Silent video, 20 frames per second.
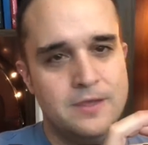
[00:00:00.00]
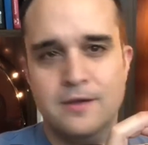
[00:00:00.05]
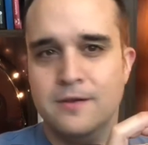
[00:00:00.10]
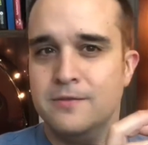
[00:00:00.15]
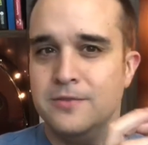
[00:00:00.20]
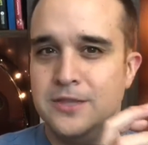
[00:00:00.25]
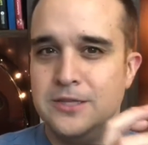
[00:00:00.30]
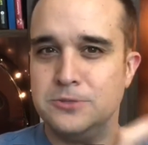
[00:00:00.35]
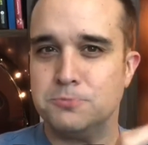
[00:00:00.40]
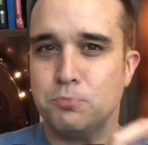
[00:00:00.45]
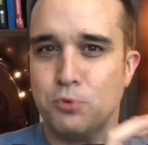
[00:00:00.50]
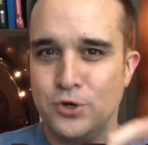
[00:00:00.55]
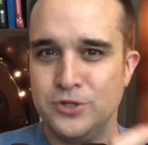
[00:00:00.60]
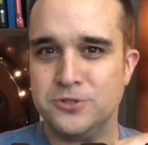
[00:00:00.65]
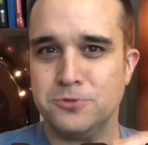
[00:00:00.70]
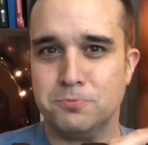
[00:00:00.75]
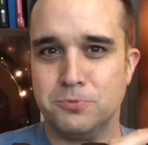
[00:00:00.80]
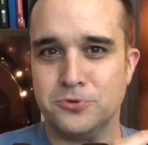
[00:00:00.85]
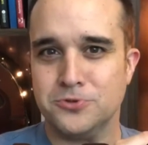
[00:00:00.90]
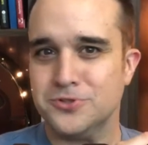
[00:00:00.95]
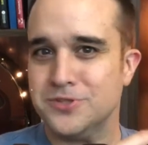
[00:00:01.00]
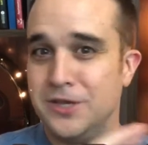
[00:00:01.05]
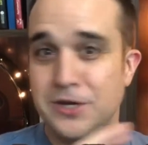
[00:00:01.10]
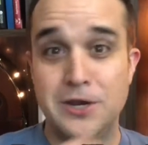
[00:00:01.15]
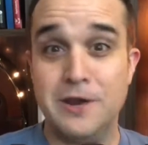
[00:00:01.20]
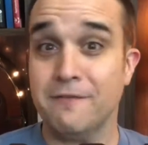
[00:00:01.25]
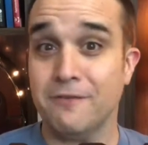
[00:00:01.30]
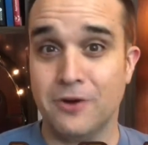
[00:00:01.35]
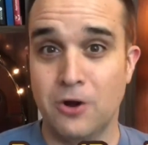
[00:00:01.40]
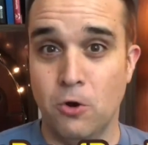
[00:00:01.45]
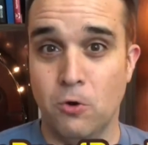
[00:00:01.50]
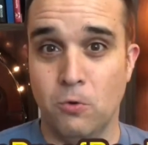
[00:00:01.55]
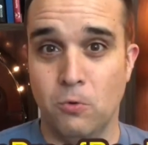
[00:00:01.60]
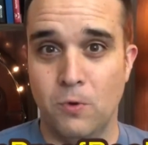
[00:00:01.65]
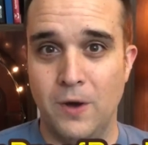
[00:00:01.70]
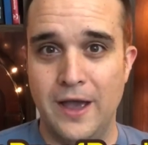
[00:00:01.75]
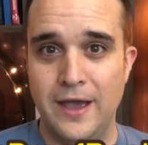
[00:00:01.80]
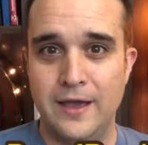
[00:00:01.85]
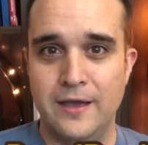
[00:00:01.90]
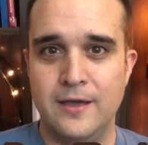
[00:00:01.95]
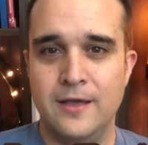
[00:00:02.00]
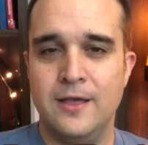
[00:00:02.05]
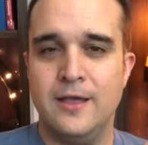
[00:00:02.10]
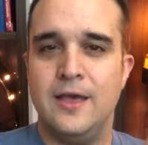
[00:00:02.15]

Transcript: these principles that never go away